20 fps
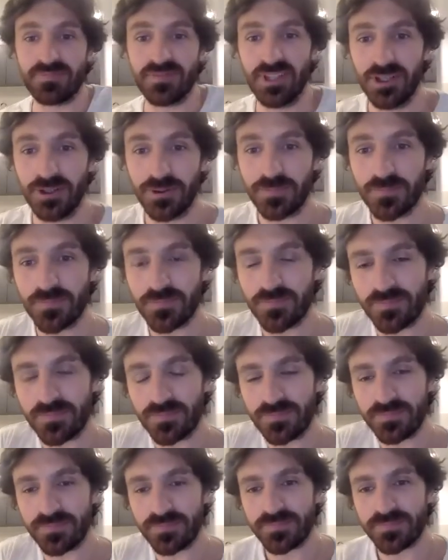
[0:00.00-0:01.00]

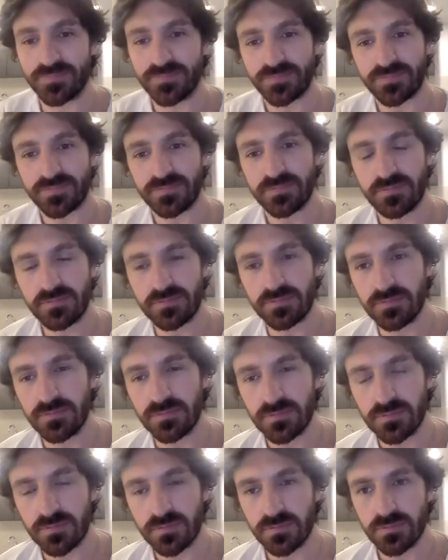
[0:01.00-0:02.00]

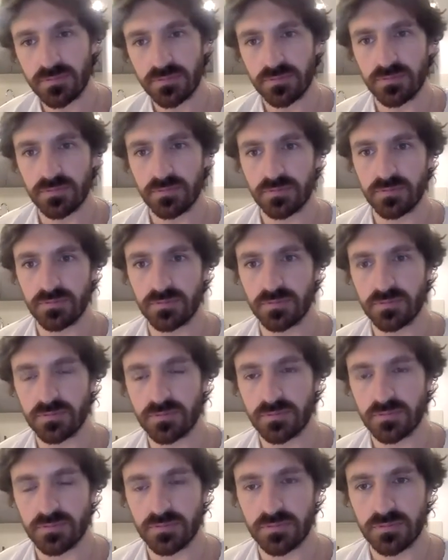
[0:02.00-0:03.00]

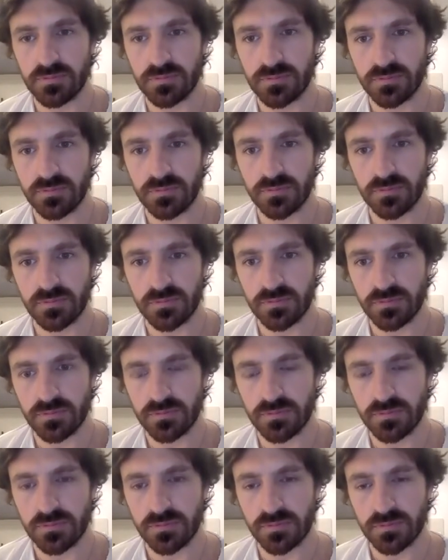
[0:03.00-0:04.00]
[no speech]